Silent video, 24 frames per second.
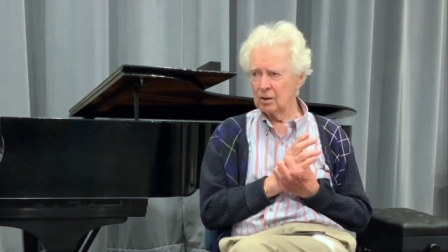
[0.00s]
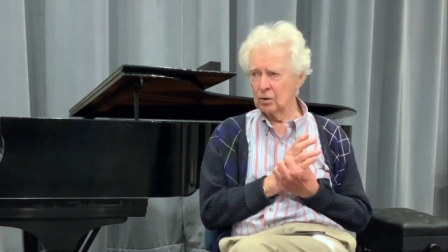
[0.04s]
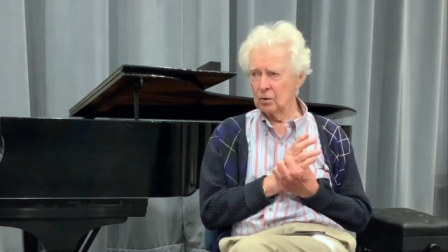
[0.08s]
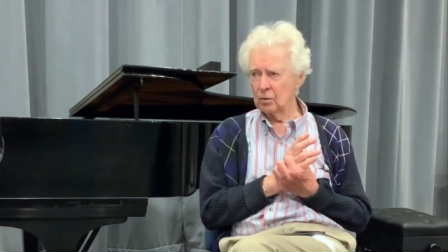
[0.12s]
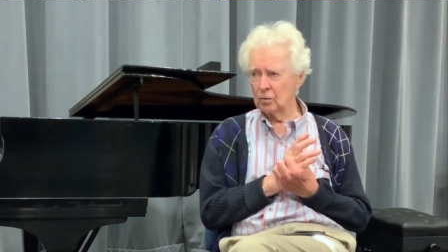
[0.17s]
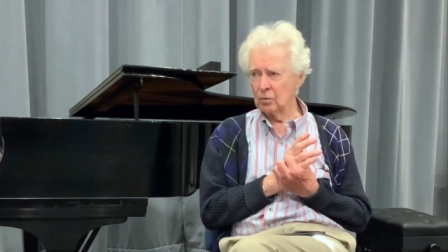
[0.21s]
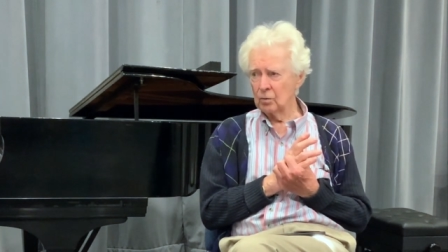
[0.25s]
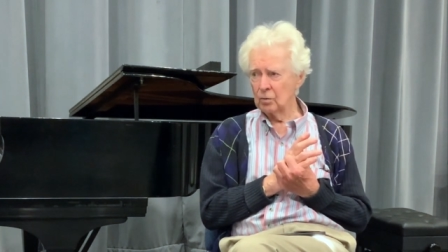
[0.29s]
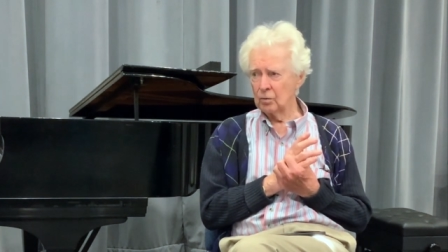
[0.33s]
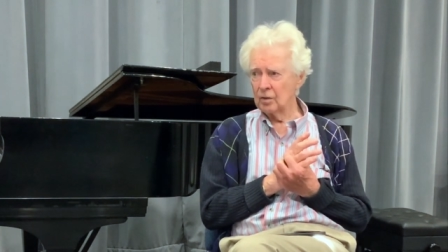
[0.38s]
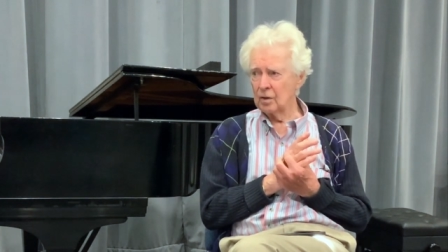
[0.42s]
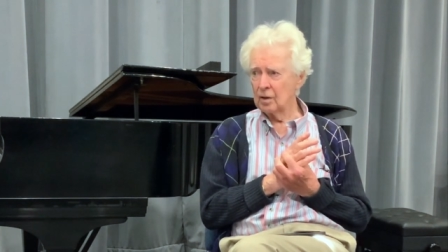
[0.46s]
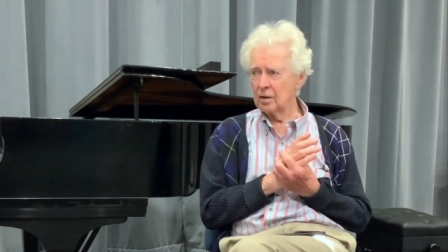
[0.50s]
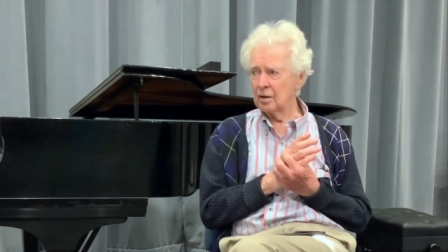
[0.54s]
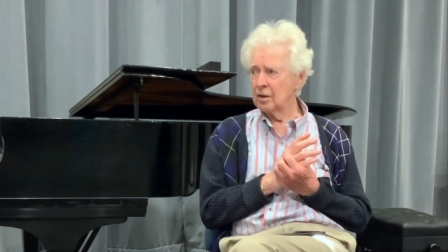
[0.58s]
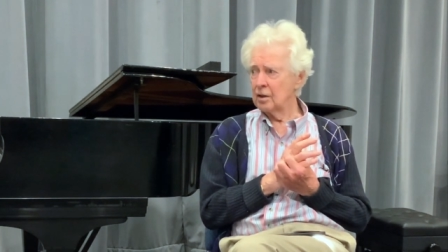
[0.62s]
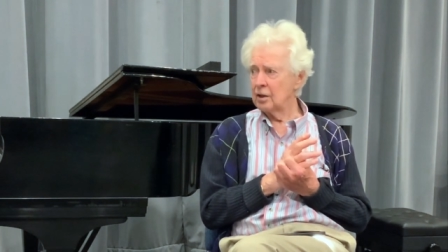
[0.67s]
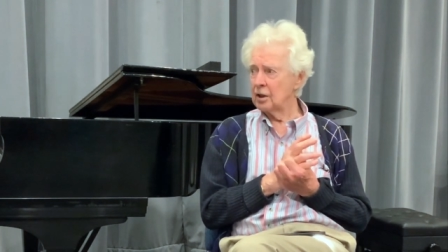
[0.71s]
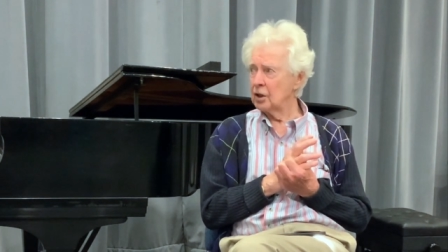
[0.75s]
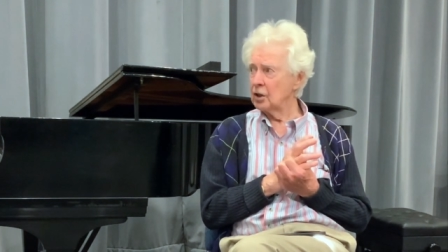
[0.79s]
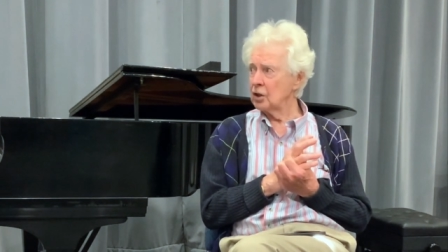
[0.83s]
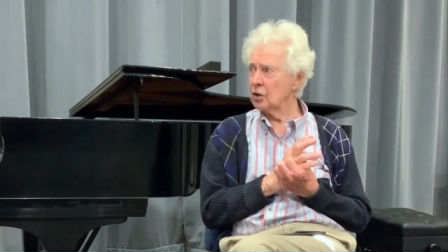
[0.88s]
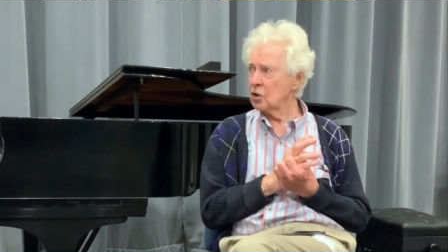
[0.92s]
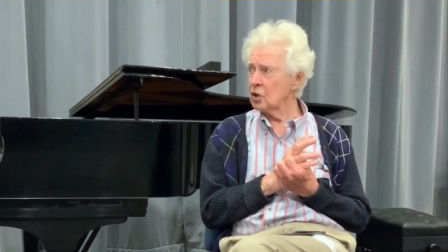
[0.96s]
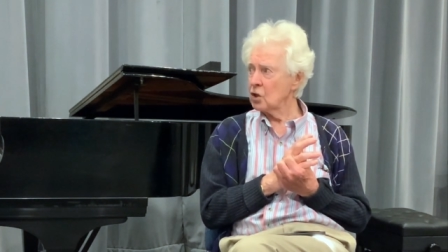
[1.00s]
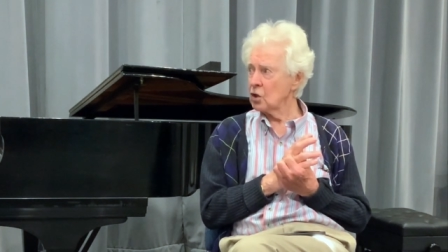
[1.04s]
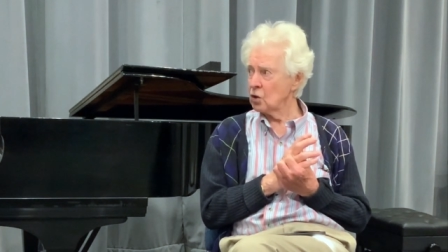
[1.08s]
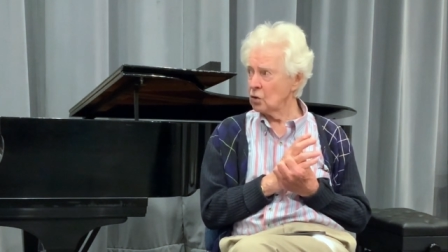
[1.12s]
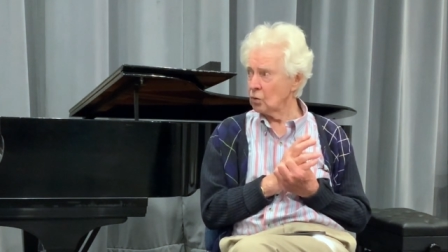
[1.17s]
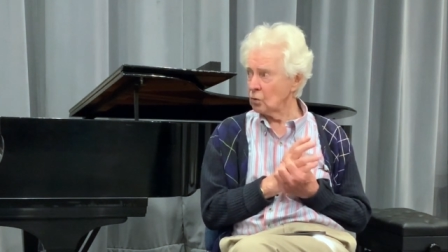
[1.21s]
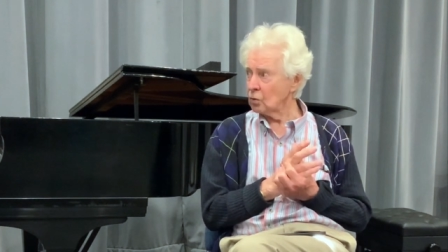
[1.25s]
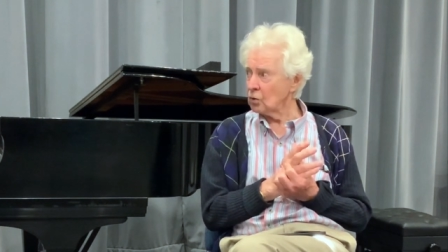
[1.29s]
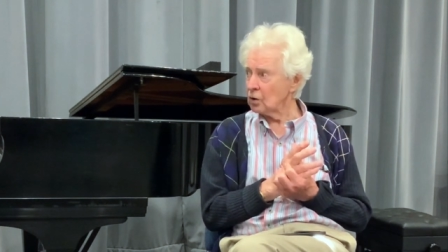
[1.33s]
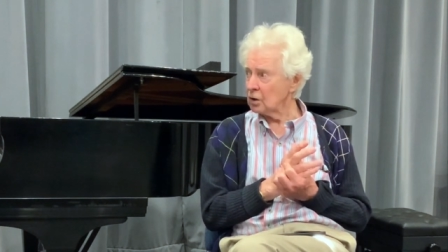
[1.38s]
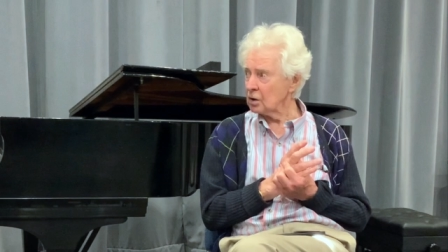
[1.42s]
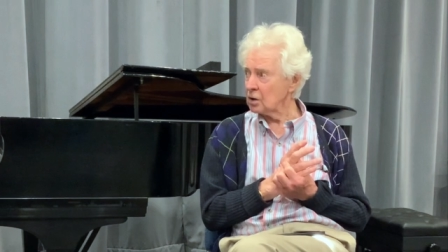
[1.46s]
to their
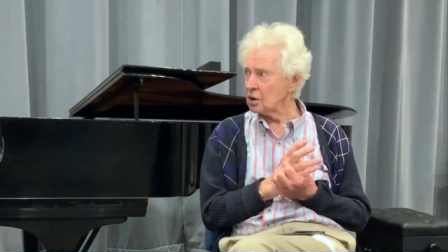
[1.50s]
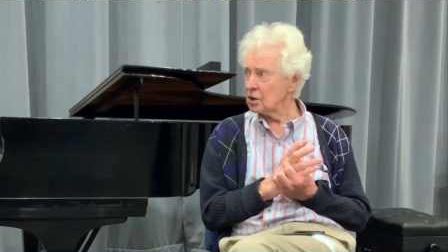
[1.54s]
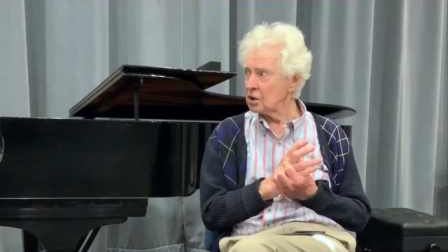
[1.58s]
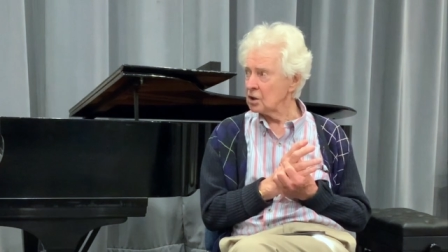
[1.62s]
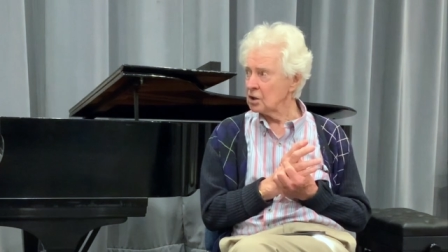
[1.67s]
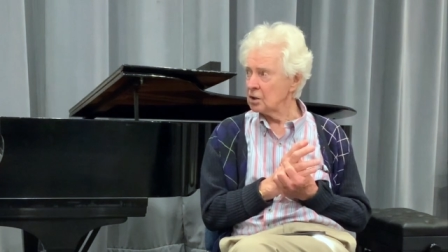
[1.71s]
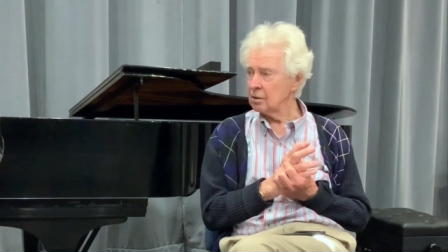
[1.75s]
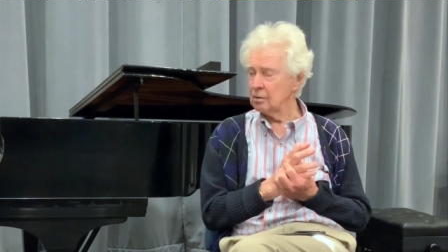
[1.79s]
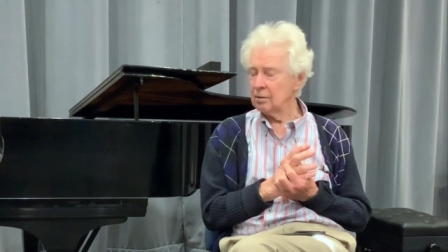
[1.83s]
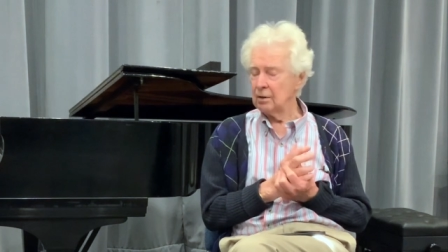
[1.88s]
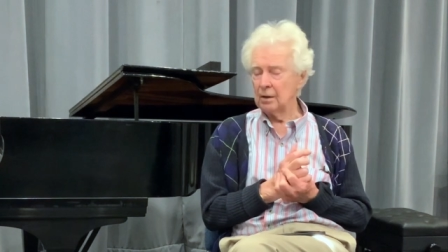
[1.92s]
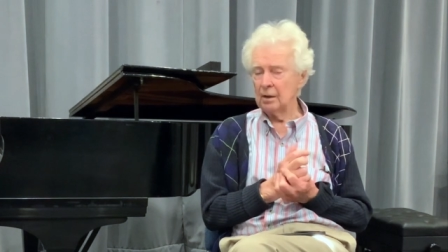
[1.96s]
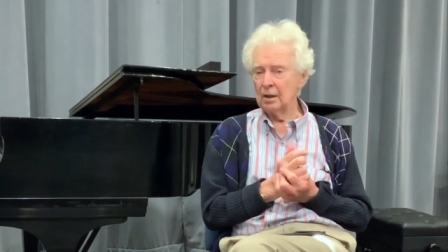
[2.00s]
students,